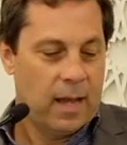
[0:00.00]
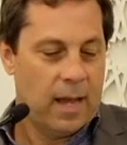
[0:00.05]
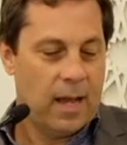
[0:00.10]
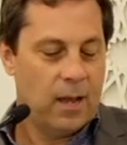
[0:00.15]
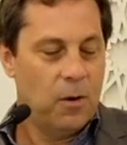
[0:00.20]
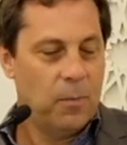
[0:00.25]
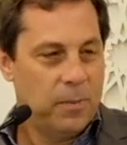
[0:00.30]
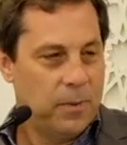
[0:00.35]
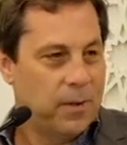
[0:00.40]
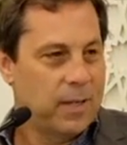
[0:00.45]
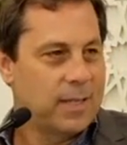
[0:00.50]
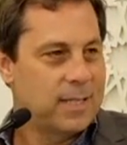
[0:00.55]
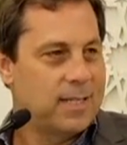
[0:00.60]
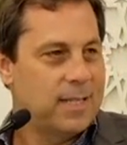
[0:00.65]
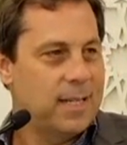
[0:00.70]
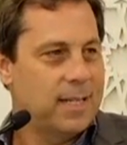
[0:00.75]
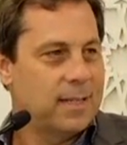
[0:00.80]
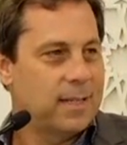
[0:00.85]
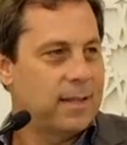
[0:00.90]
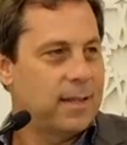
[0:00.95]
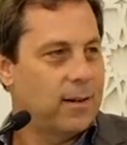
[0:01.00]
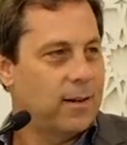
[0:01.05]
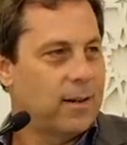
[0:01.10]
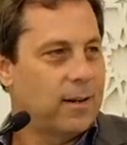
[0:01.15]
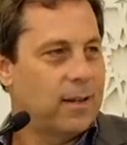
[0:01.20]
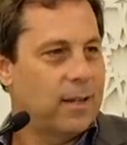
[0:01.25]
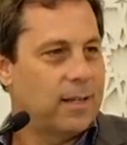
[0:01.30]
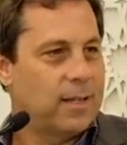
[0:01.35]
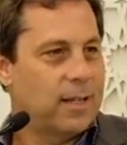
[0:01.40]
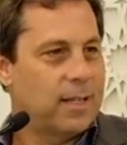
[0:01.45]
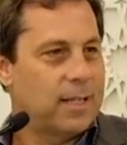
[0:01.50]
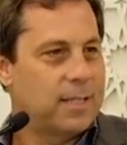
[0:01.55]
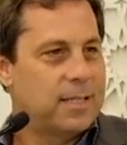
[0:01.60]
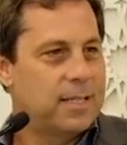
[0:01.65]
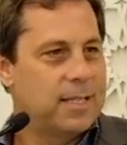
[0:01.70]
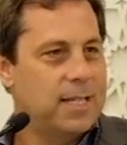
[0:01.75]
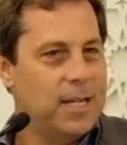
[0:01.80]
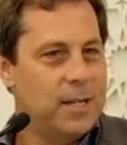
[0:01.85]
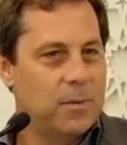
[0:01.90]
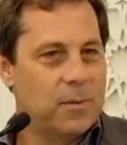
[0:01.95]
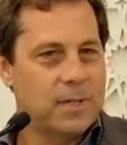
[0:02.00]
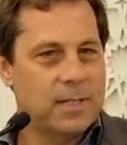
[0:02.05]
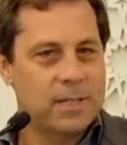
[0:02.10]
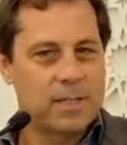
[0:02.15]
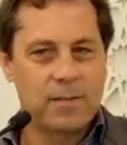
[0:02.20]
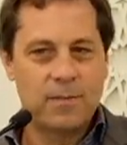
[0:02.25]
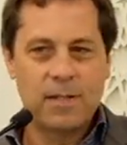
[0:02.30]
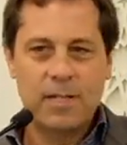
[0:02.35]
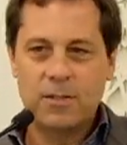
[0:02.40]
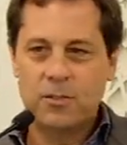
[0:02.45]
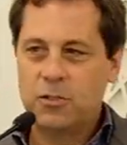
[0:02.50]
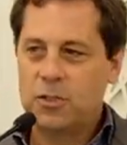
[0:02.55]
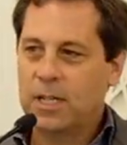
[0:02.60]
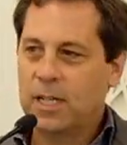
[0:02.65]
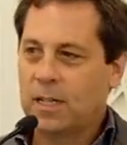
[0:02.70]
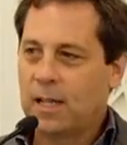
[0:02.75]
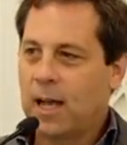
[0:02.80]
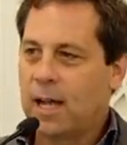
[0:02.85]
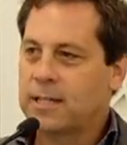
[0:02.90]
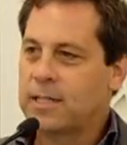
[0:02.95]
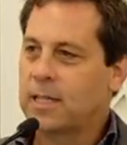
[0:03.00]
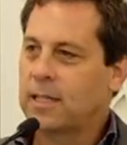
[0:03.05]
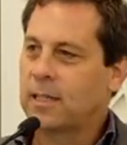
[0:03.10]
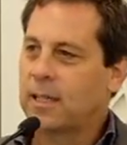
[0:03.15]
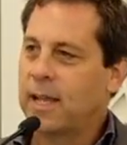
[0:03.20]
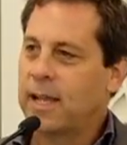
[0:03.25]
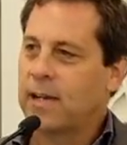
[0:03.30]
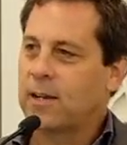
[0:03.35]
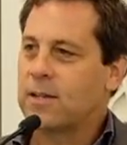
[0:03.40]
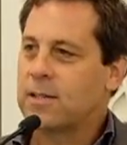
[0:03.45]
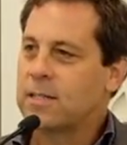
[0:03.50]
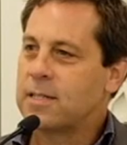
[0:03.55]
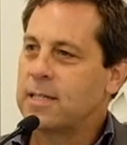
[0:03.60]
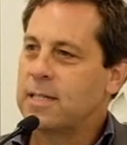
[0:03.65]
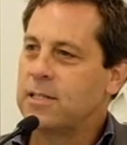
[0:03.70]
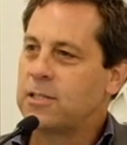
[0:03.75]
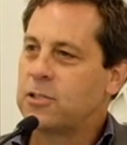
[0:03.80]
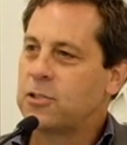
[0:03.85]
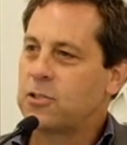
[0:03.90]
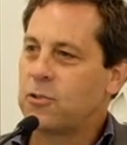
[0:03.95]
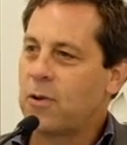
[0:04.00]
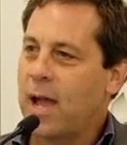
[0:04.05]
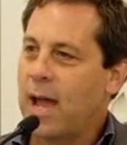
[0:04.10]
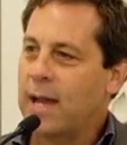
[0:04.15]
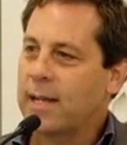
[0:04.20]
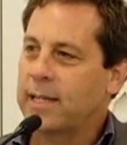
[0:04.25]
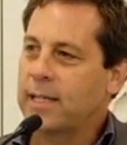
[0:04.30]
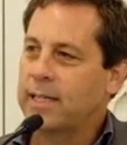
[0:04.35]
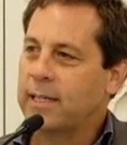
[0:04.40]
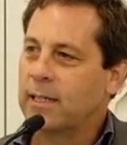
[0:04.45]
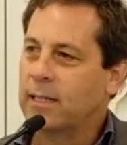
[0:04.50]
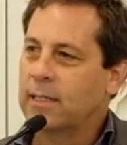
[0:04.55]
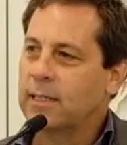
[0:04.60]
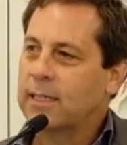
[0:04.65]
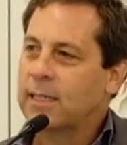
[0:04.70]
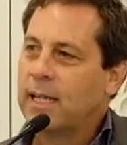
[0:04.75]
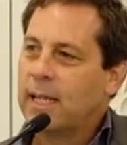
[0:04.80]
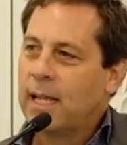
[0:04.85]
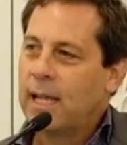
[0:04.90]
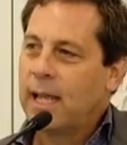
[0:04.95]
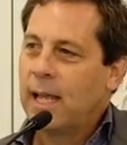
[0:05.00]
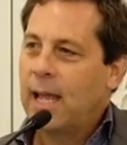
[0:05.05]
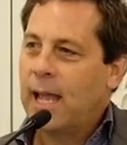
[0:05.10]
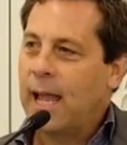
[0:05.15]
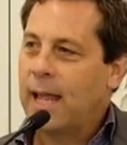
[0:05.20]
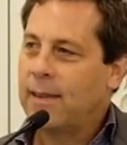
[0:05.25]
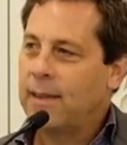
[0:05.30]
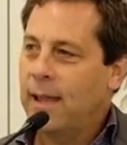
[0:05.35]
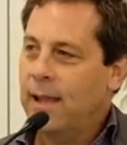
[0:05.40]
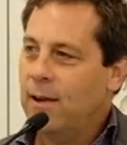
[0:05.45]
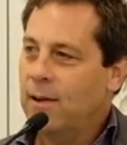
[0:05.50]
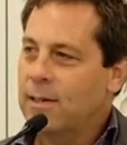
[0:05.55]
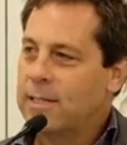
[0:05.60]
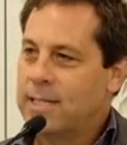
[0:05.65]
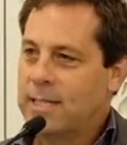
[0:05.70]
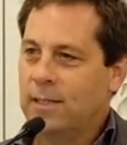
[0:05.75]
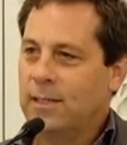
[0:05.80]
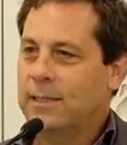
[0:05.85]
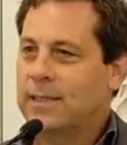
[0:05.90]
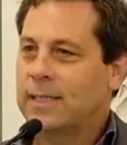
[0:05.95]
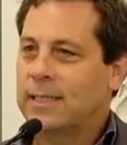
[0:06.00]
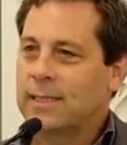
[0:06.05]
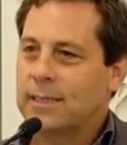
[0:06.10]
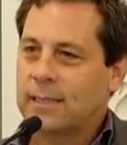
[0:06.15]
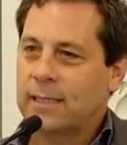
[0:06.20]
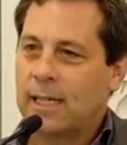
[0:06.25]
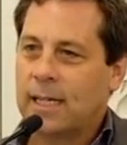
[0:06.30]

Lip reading: I hope you can see that there are a sequence of these geologic layers, these strata here, and they are tilted.